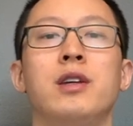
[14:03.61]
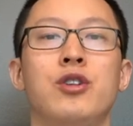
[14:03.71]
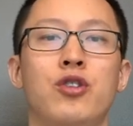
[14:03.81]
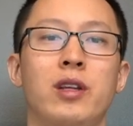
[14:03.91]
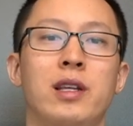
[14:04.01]

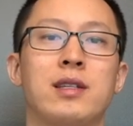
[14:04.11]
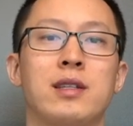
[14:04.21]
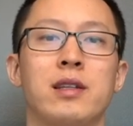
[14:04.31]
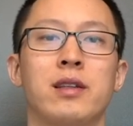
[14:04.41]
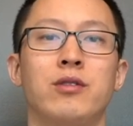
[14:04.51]
Usually this
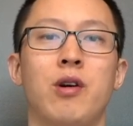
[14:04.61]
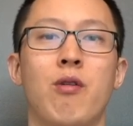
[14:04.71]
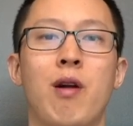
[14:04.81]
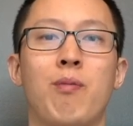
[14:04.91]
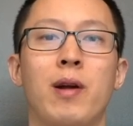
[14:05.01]
is in the
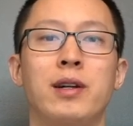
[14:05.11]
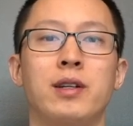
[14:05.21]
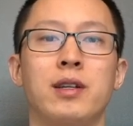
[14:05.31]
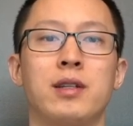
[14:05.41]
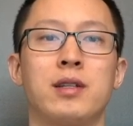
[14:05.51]
lower rep
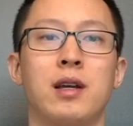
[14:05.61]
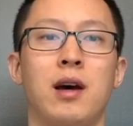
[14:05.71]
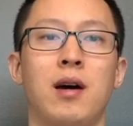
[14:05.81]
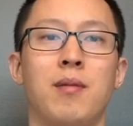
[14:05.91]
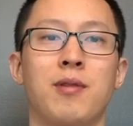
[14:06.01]
ranges,
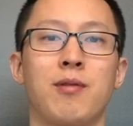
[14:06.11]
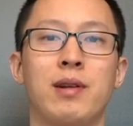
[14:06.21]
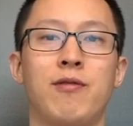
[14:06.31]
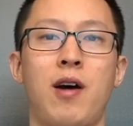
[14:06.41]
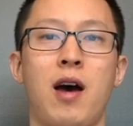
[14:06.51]

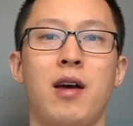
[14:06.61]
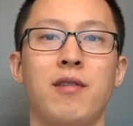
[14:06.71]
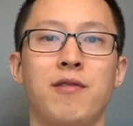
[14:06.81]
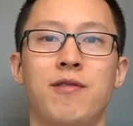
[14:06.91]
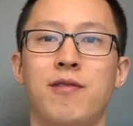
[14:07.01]
3 to
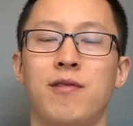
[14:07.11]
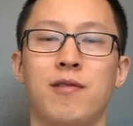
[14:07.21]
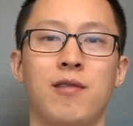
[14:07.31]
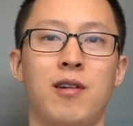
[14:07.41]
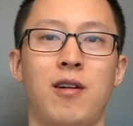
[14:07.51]
5
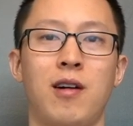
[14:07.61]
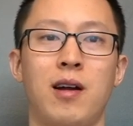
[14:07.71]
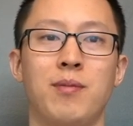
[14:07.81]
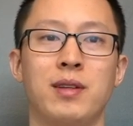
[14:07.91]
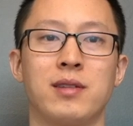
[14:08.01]

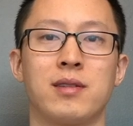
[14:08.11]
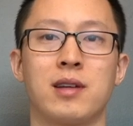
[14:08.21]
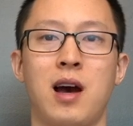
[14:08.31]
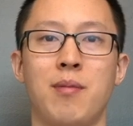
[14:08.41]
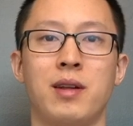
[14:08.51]
RM is
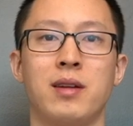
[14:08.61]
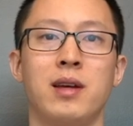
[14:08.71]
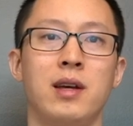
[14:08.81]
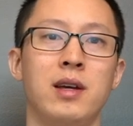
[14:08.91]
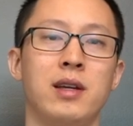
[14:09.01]
common.
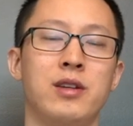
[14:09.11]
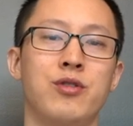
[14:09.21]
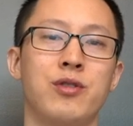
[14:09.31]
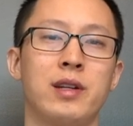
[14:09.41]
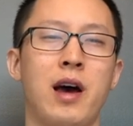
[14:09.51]

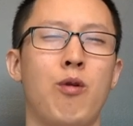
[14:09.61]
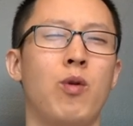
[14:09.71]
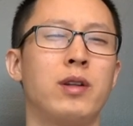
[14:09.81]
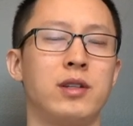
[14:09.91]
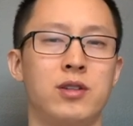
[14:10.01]
Usually not
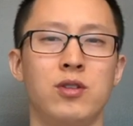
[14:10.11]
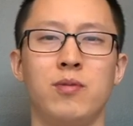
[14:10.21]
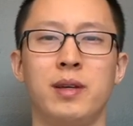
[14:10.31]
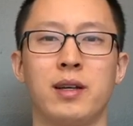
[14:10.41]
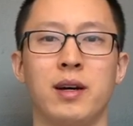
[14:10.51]
1 to
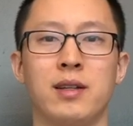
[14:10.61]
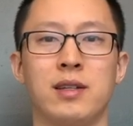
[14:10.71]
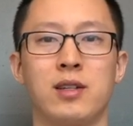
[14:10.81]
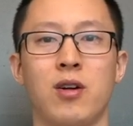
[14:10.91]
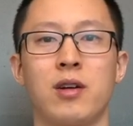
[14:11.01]
2
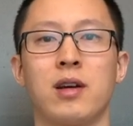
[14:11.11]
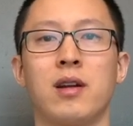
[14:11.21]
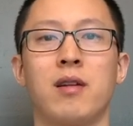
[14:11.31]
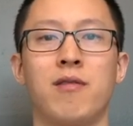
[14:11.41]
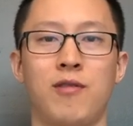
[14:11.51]
because it's hard to
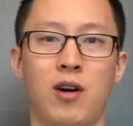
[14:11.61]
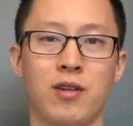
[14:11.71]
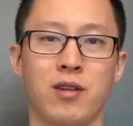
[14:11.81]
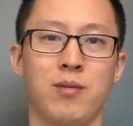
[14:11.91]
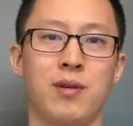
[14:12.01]
get enough
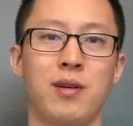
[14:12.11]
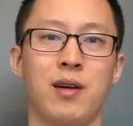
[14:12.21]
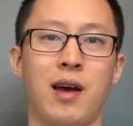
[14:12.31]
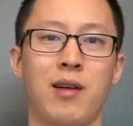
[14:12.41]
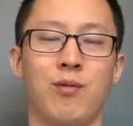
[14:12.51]
volume
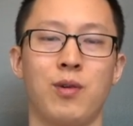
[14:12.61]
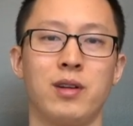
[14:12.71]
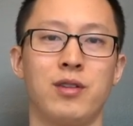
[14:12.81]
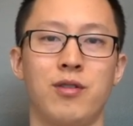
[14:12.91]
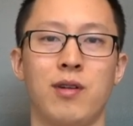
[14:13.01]
at
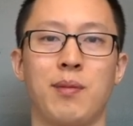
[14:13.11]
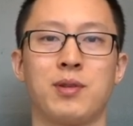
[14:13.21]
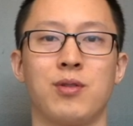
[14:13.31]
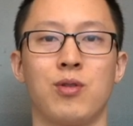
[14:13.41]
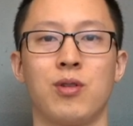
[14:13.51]
1 to 2
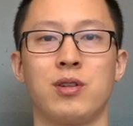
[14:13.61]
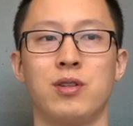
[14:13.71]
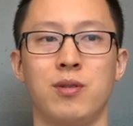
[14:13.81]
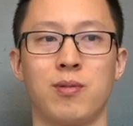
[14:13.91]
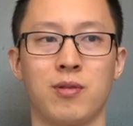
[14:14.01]
reps in order
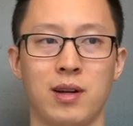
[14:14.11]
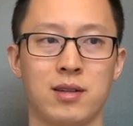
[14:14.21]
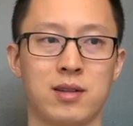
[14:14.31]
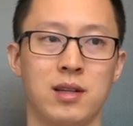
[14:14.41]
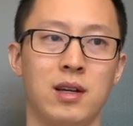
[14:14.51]
to
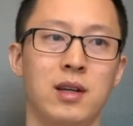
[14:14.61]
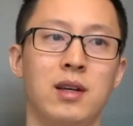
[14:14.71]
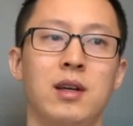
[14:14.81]
progress.